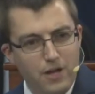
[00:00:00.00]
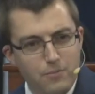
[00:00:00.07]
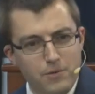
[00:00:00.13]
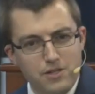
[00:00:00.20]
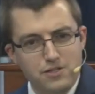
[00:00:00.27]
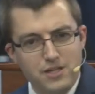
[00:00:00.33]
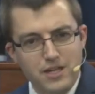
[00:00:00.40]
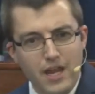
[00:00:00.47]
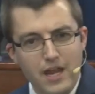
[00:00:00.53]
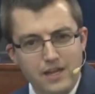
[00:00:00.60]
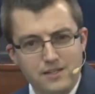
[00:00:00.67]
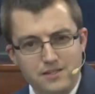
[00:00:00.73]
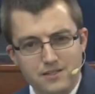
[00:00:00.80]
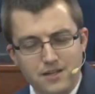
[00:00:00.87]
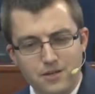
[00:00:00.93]
how much he
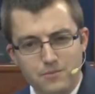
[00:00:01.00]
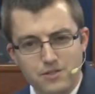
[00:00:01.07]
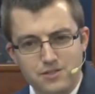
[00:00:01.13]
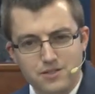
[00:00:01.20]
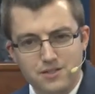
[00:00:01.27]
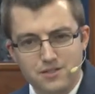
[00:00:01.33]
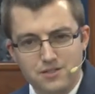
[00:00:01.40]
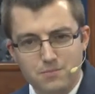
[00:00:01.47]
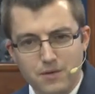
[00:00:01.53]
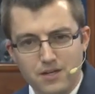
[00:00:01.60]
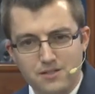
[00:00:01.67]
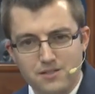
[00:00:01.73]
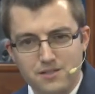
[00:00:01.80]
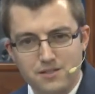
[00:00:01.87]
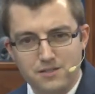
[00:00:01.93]
hates and how much he
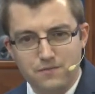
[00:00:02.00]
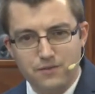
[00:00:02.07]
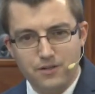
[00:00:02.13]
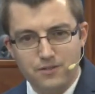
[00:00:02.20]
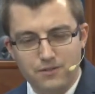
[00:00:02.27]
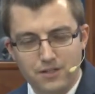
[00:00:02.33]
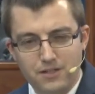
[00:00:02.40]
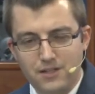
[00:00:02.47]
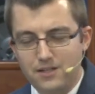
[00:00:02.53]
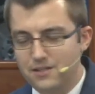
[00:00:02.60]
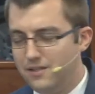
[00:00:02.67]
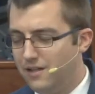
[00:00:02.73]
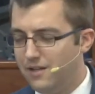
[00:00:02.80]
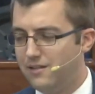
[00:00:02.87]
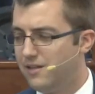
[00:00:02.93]
despises his father. And
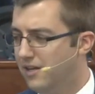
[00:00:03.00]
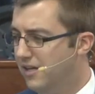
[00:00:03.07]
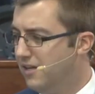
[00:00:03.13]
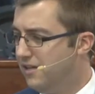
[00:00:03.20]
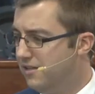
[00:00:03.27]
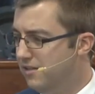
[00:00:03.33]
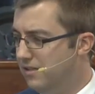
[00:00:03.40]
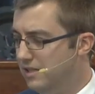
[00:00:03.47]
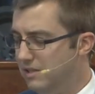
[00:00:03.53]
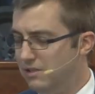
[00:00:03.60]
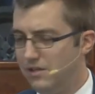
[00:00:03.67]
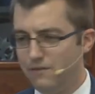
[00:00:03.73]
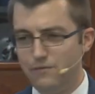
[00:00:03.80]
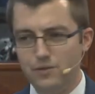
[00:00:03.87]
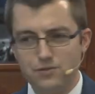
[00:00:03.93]
again, uh, you
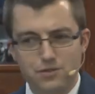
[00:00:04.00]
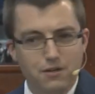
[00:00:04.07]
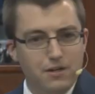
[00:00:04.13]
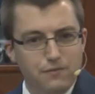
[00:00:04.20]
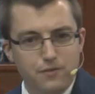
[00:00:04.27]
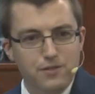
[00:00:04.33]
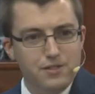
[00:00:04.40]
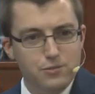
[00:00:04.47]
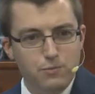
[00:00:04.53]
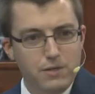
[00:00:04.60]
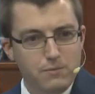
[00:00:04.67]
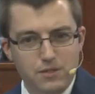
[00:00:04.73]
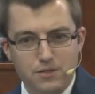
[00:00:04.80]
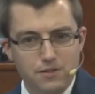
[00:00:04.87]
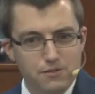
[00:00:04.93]
got to feel sorry for these
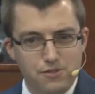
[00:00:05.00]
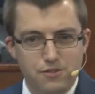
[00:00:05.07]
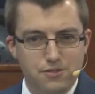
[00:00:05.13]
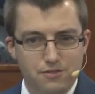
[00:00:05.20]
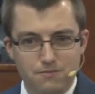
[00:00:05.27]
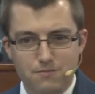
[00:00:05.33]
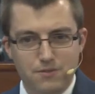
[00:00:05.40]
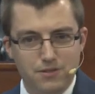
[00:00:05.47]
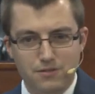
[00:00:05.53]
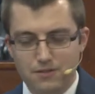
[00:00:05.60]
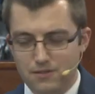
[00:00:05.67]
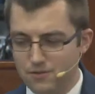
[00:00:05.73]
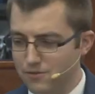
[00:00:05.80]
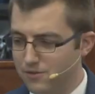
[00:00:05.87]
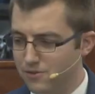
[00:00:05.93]
women. They're just,
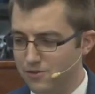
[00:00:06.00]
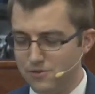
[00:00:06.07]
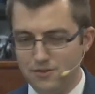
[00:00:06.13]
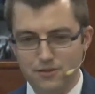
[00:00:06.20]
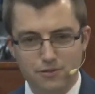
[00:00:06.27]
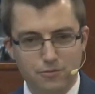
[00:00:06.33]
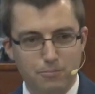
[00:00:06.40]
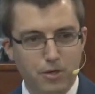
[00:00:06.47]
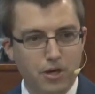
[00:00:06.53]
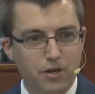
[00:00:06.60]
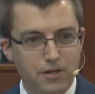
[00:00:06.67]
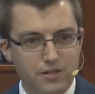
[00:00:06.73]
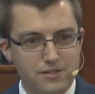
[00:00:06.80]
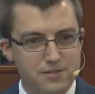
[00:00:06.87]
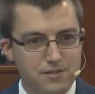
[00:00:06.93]
you know, they're just little
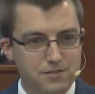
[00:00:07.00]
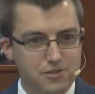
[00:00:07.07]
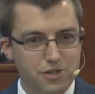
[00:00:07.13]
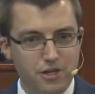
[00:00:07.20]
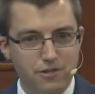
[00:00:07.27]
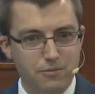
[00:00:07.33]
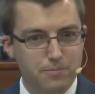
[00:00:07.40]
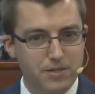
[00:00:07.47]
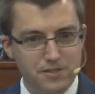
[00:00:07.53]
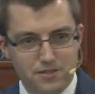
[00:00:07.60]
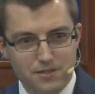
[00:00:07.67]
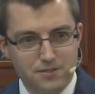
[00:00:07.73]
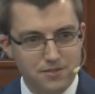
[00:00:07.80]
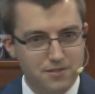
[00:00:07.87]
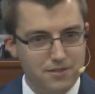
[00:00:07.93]
pawns and checker
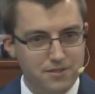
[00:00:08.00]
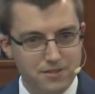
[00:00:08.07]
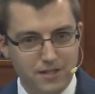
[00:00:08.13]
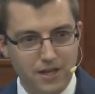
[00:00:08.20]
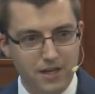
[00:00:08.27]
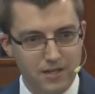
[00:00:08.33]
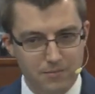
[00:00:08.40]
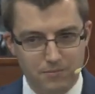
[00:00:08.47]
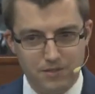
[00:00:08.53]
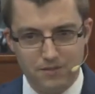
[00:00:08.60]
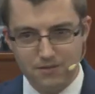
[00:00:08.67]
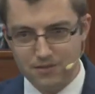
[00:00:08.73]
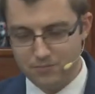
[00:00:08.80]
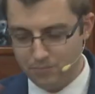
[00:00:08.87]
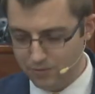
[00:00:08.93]
pieces in this game,
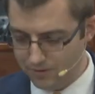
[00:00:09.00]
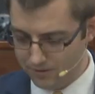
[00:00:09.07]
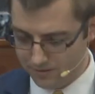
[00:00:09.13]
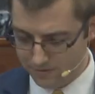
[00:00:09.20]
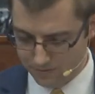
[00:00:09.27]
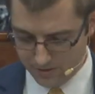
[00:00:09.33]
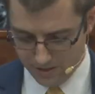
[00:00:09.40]
this political